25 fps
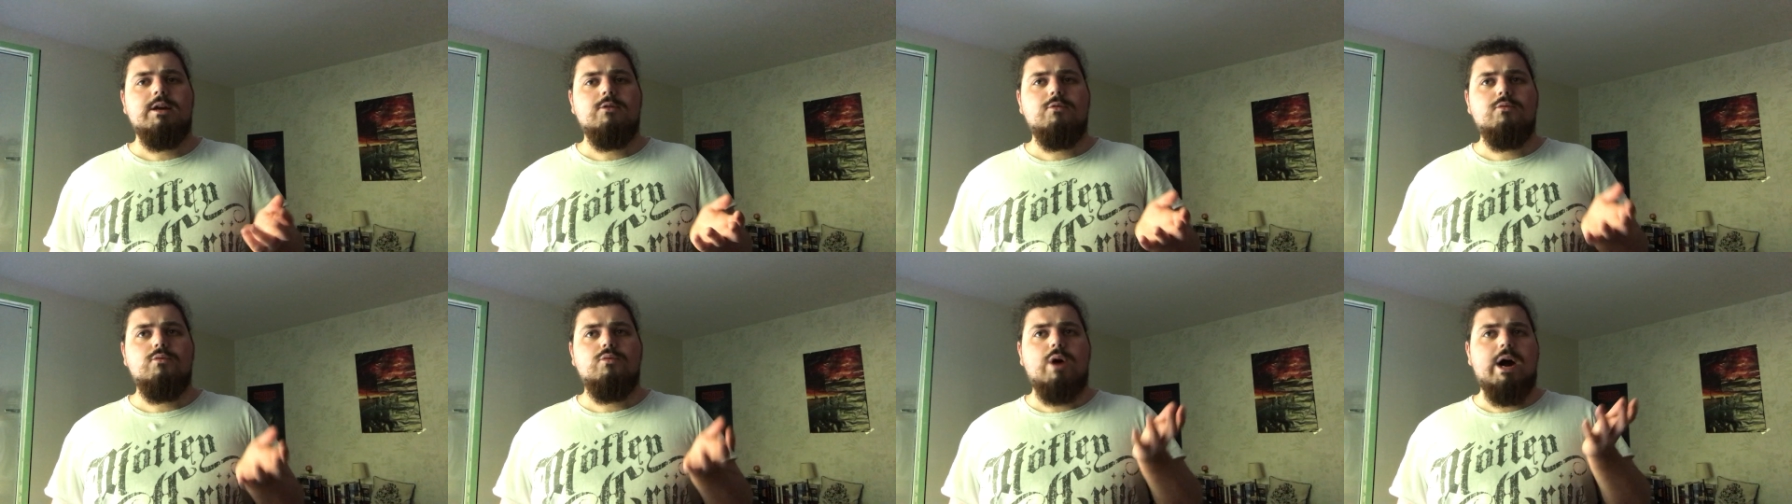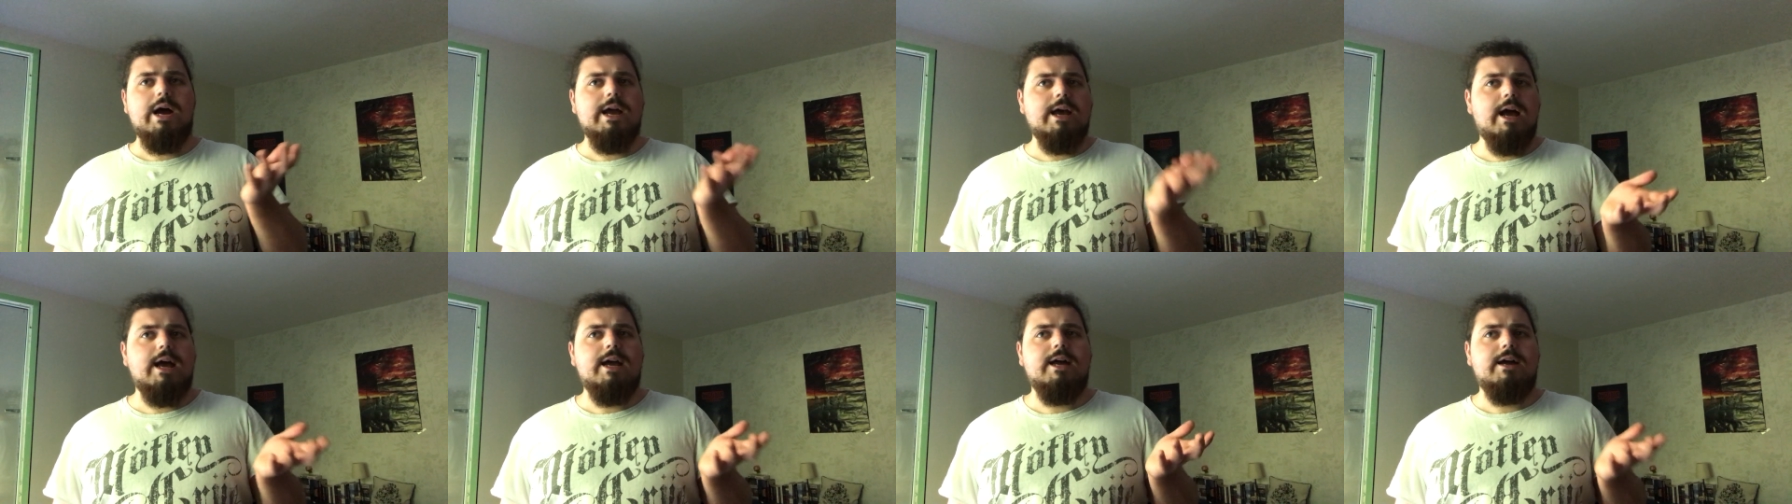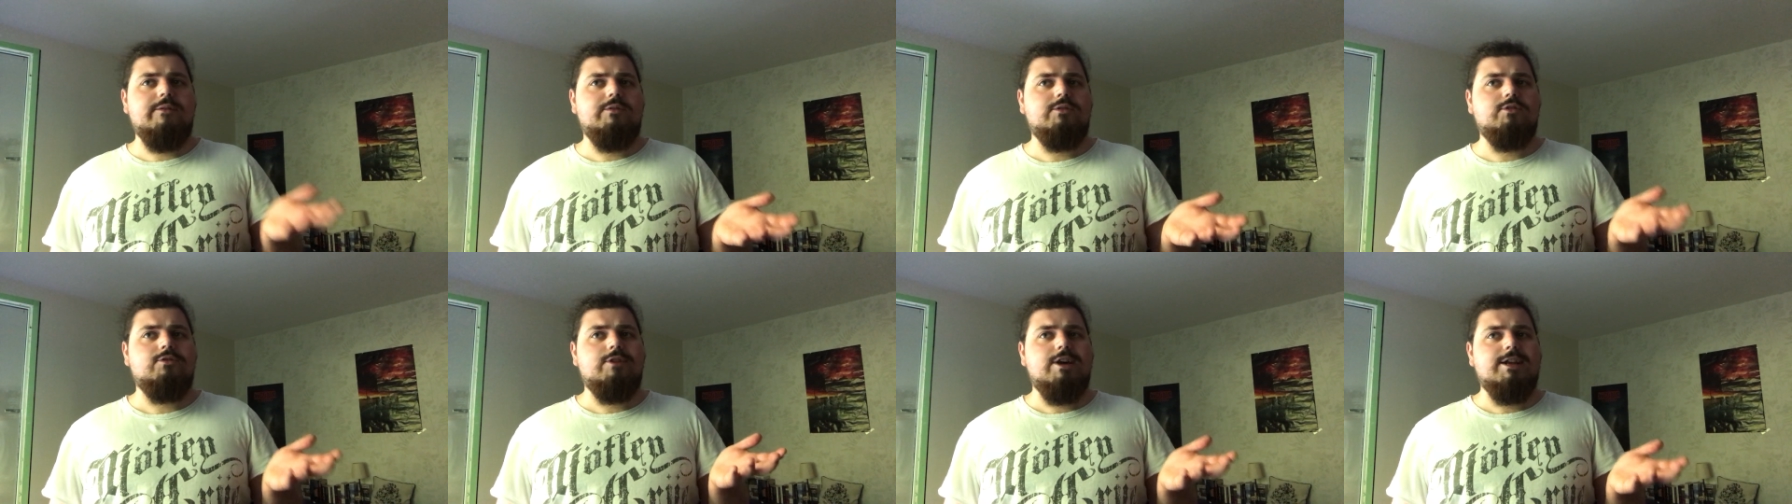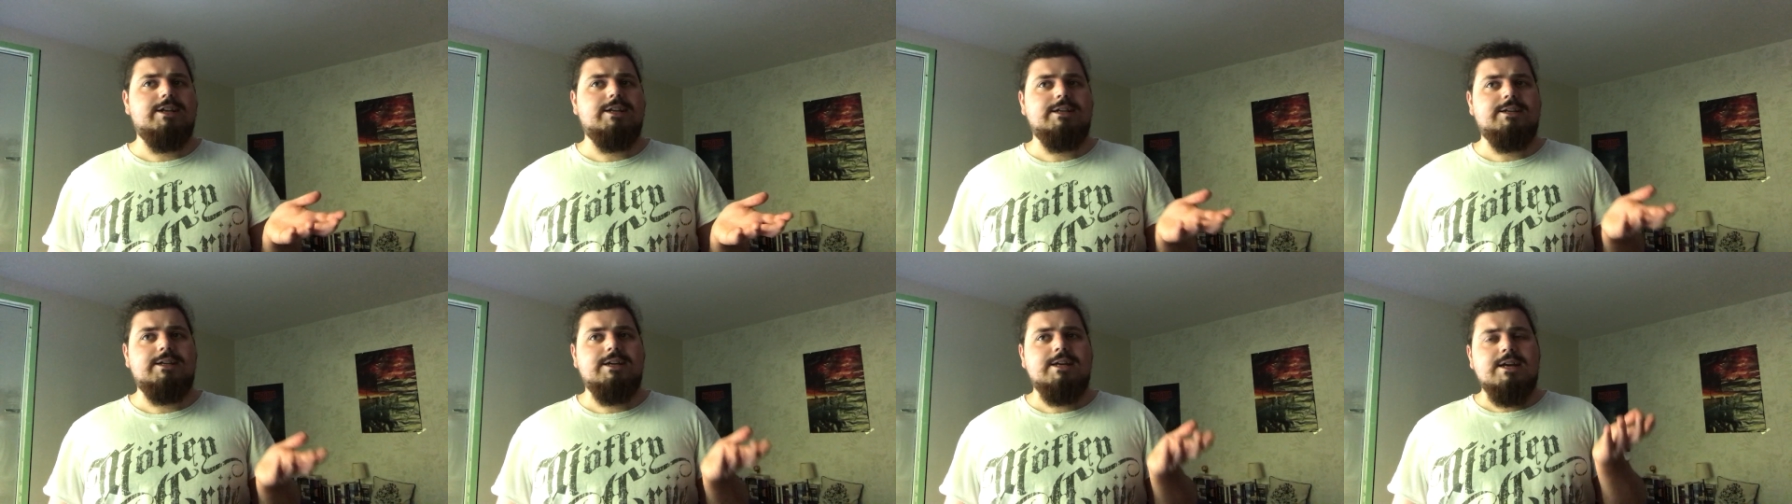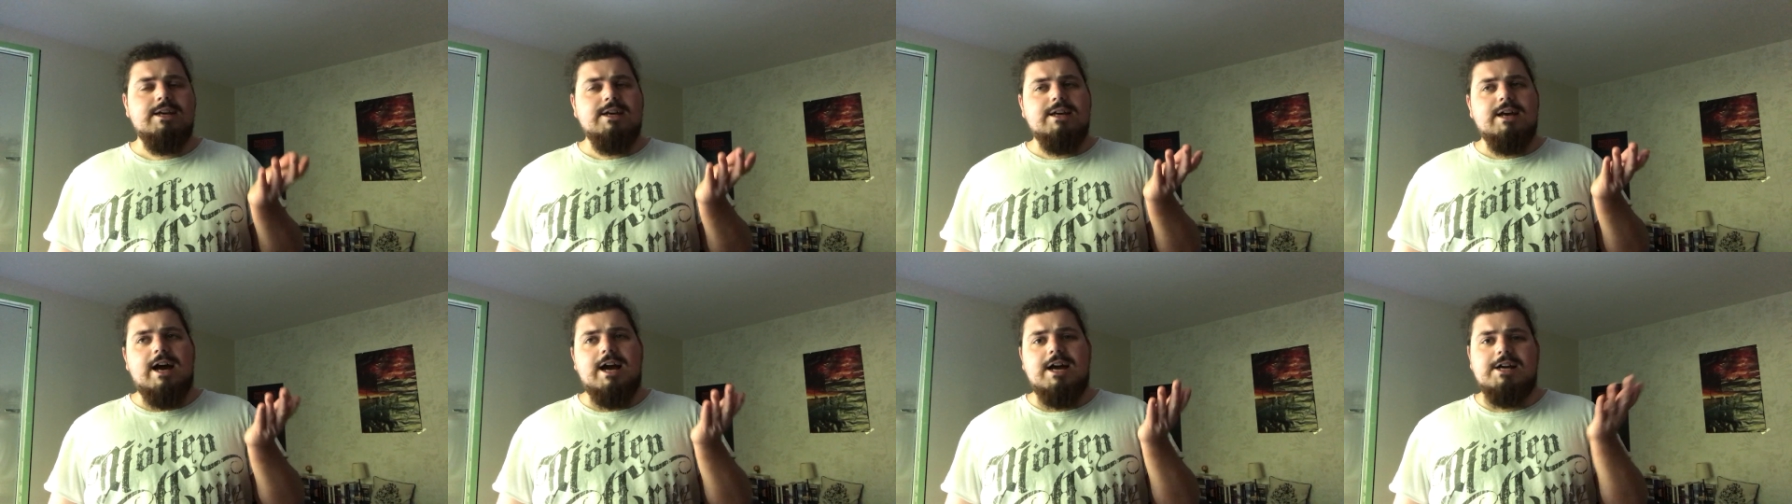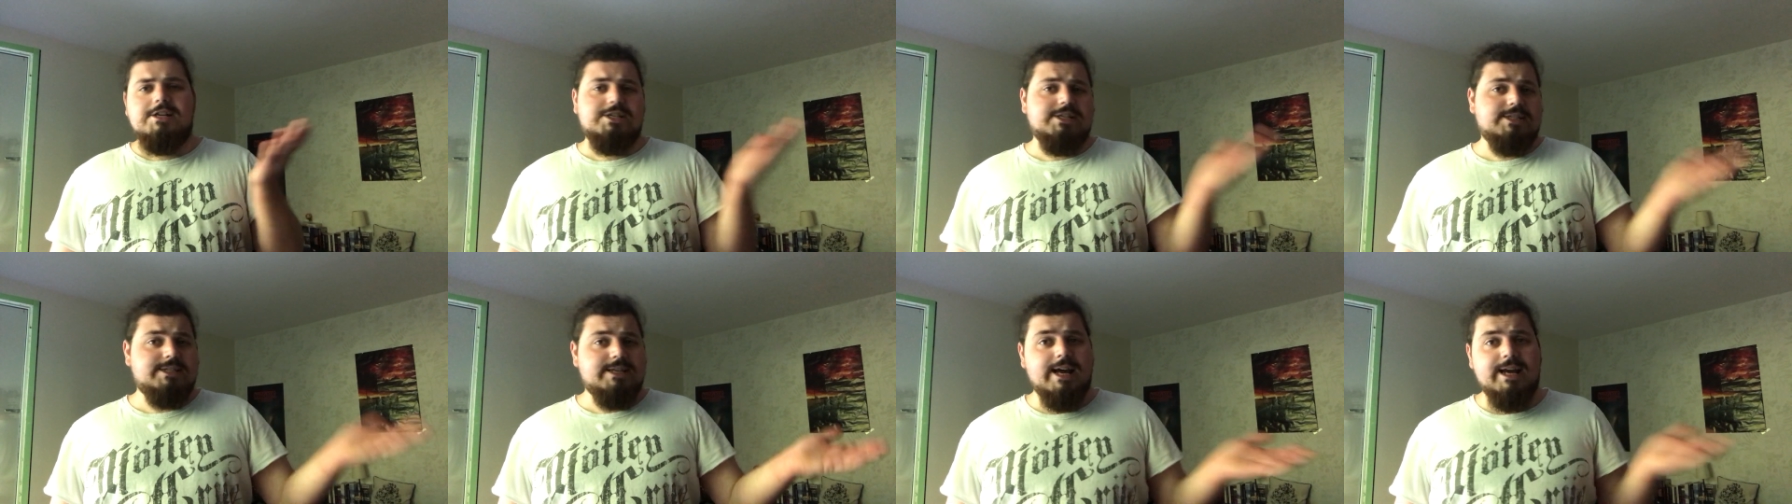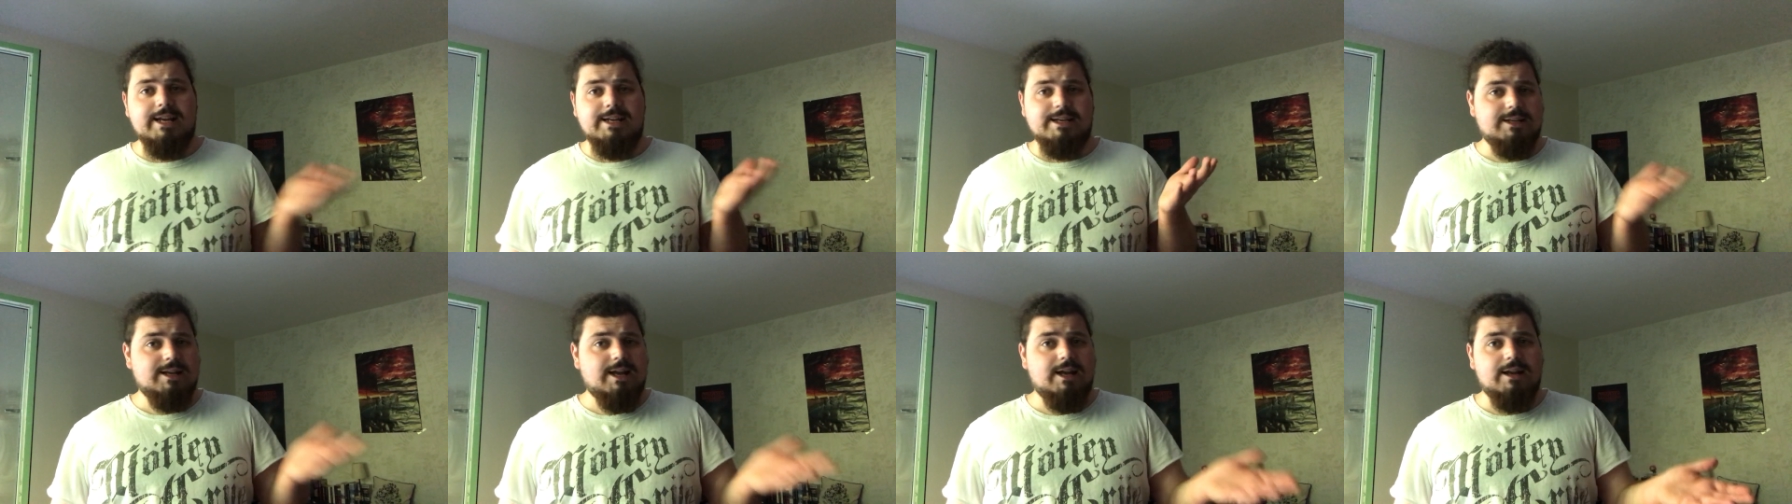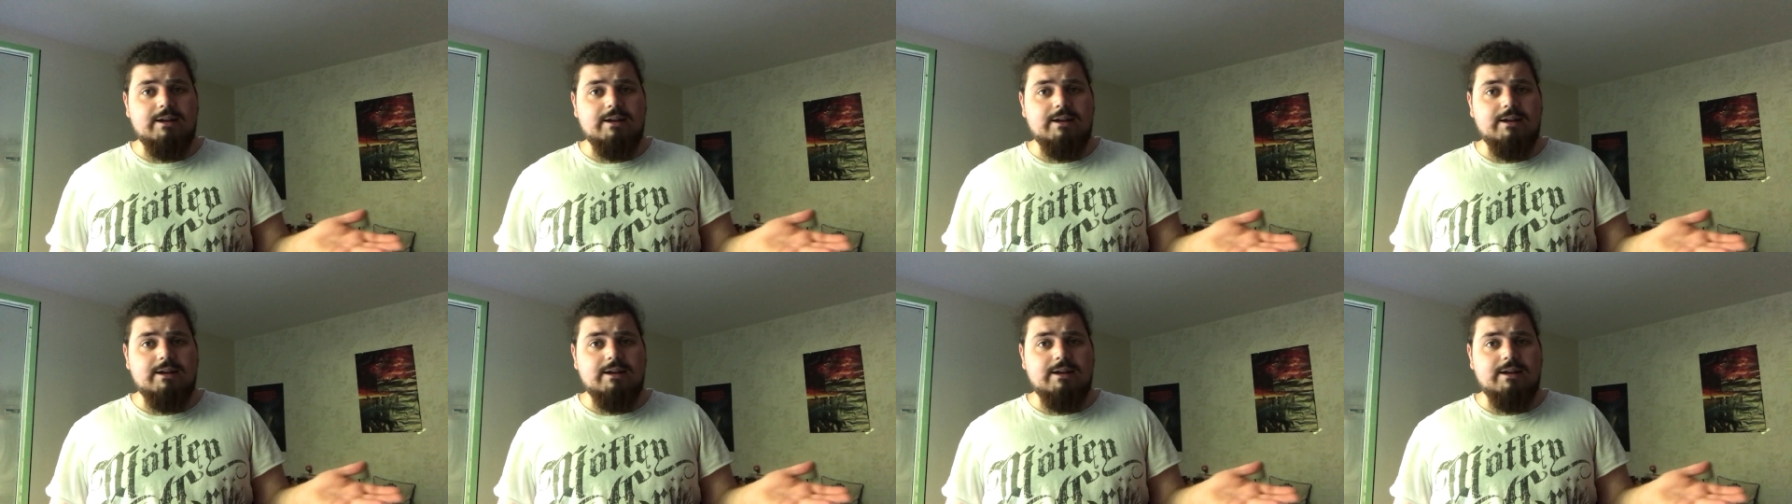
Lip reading: Why I haven't read it? I just had